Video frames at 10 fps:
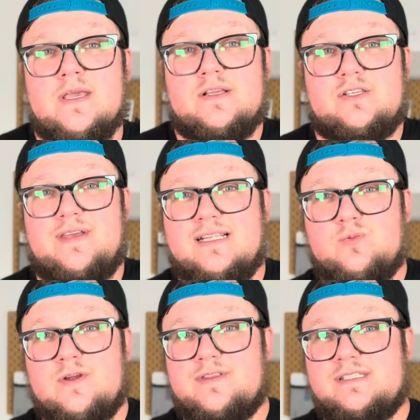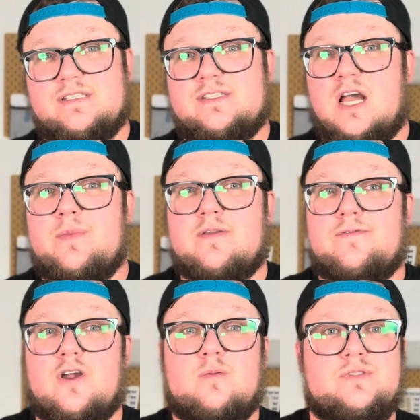So that's where this is coming
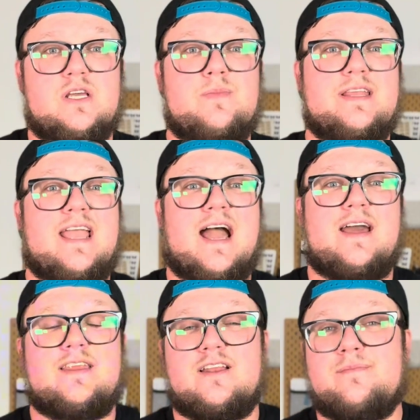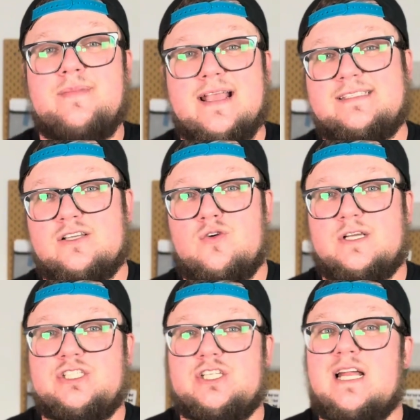from. Somebody had an amazing
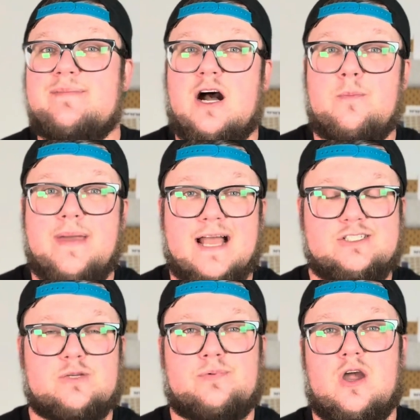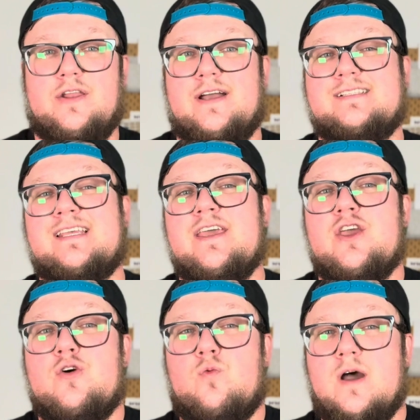question about magic products,
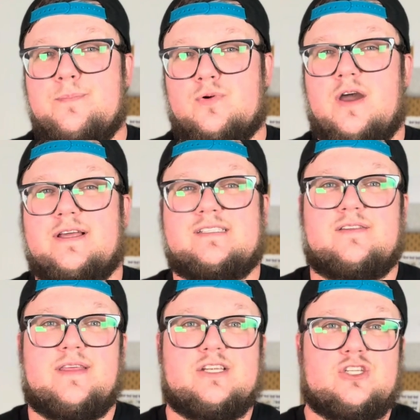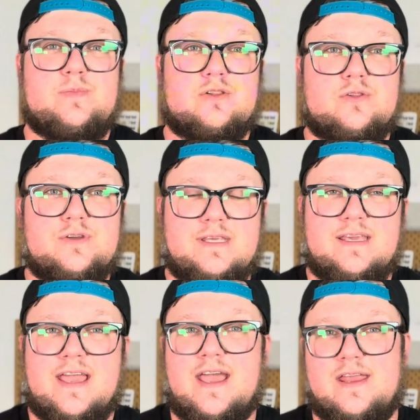what products that they should be
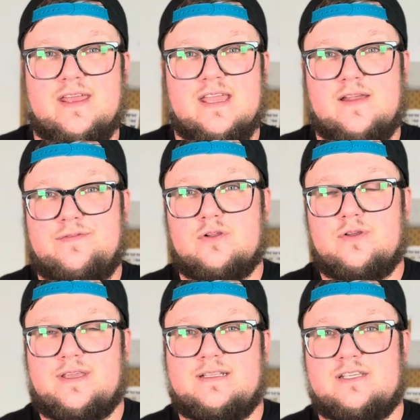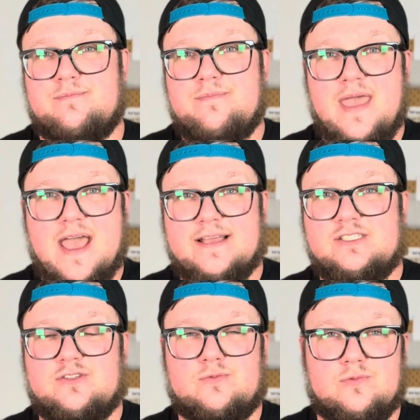looking at if they're looking to
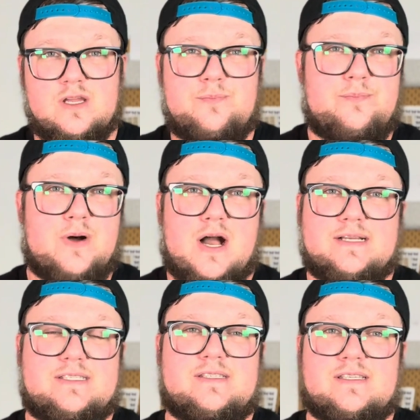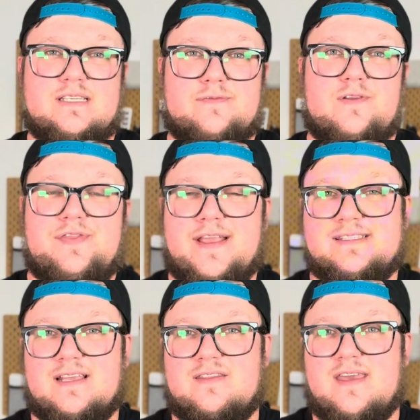mass rip boxes and different things
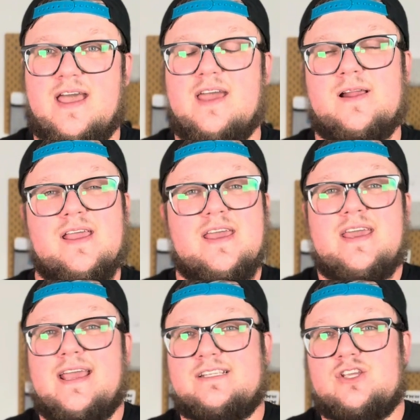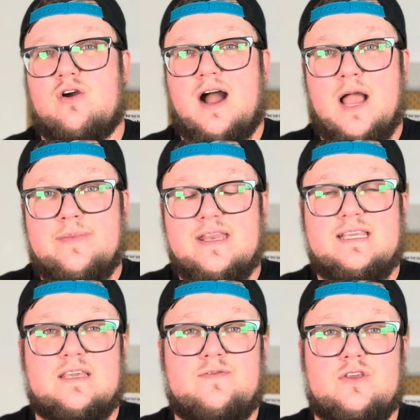like that. And so I'm going to
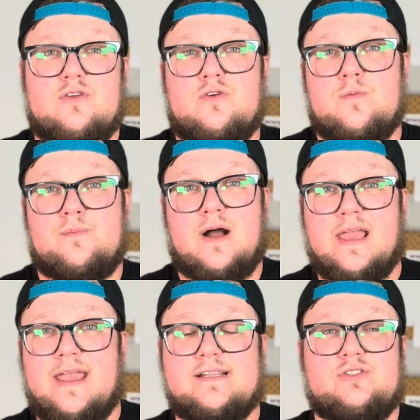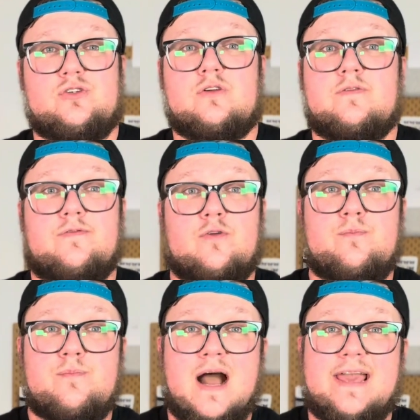give you my answer from
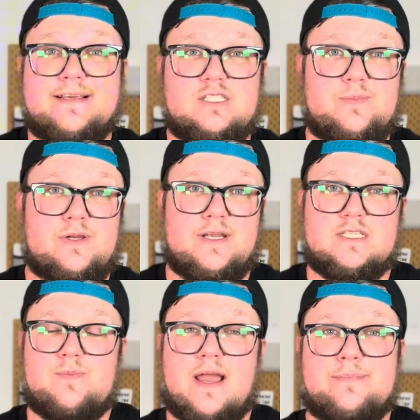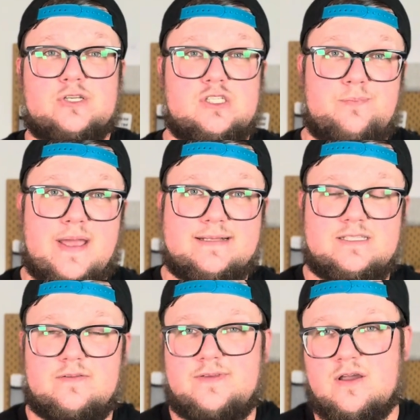my experience, my
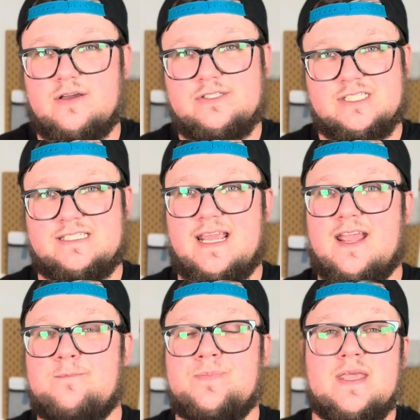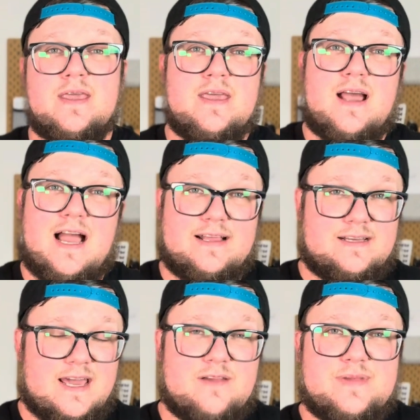perspective. Now understand, I
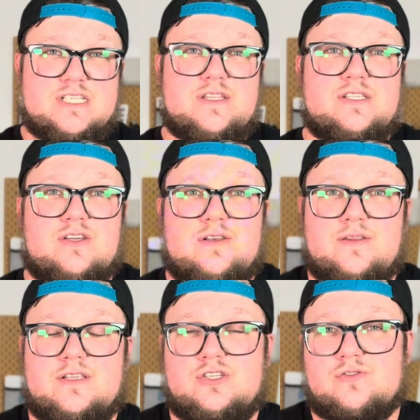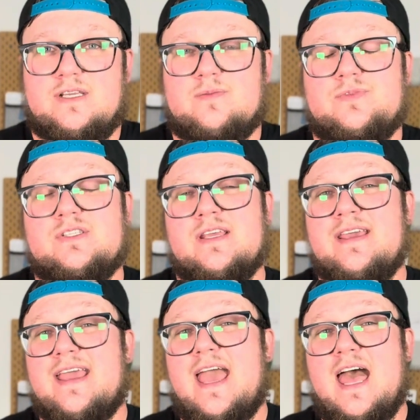kind of mentioned this on the streams,
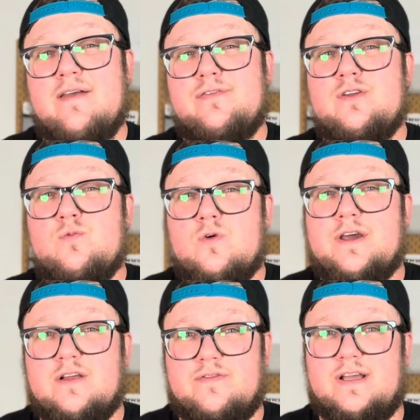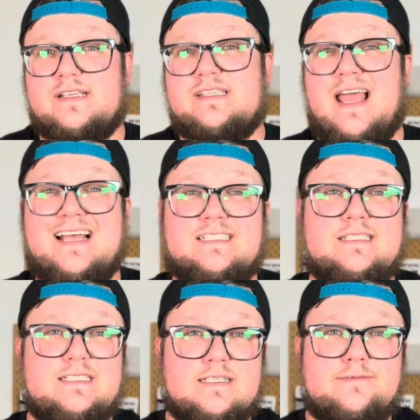every one of us has a
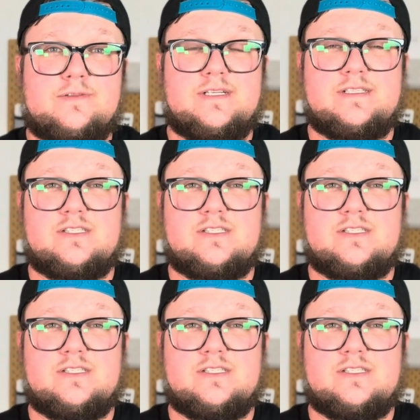different